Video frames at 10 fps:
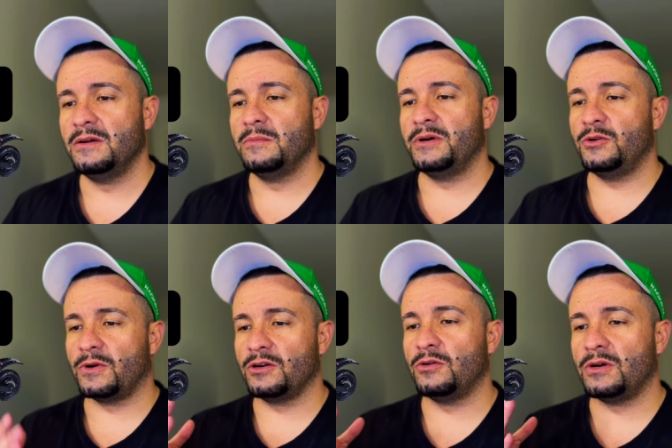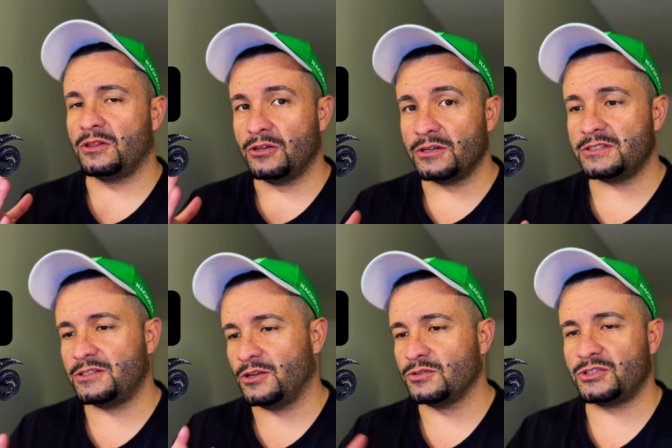but you want to go on looks,
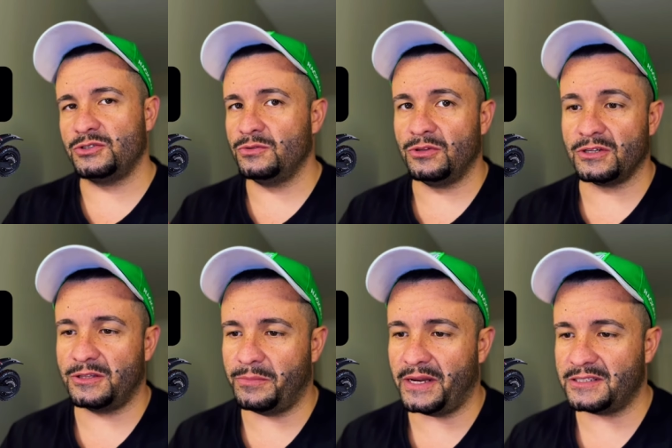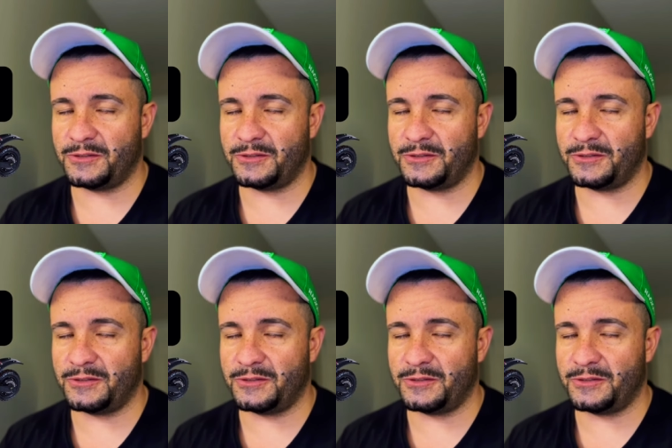those two look the best.